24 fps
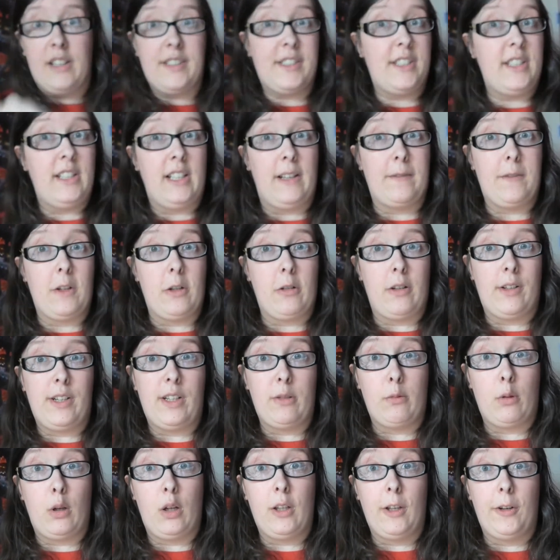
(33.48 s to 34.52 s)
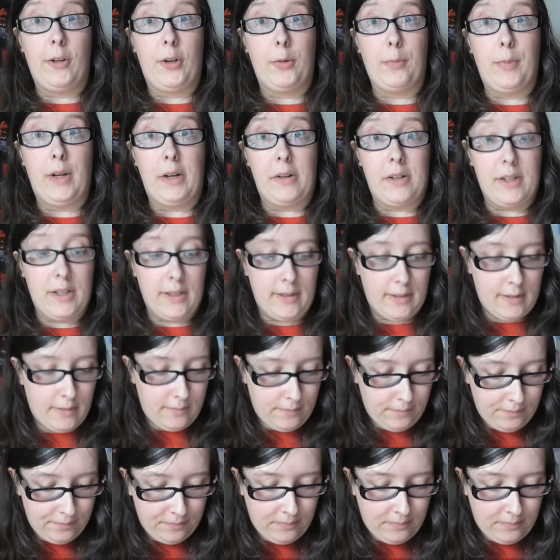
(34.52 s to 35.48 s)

I still have no idea what a loganberry is.